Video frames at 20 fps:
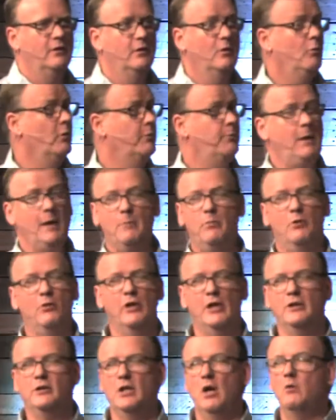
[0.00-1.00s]
with people
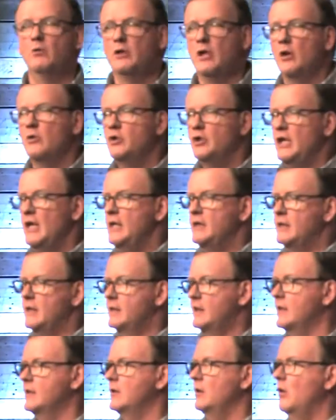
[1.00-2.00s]
that don't know Jesus
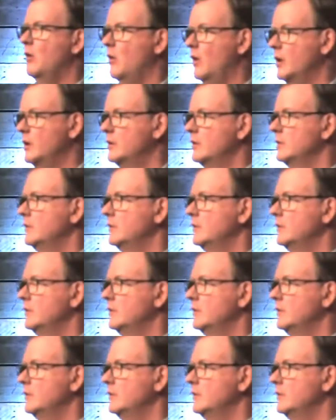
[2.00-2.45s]
as Lord?